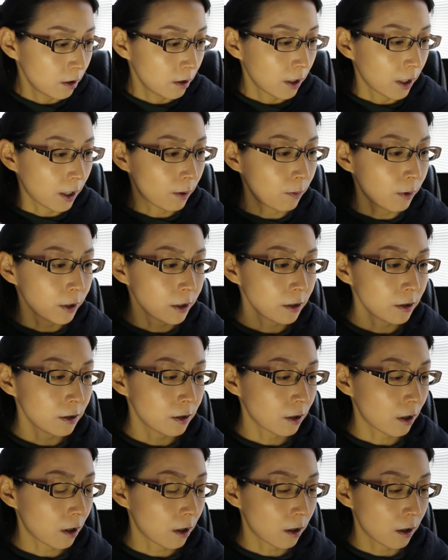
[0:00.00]
I want to
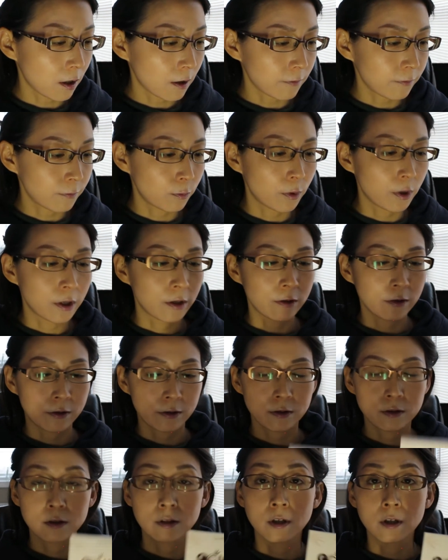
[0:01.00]
start off with
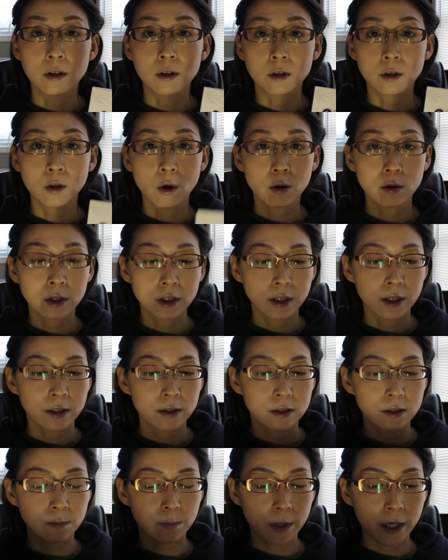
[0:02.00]
the
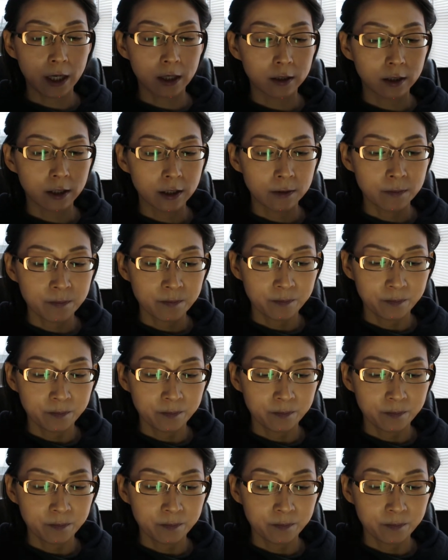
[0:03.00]
coconuts palette.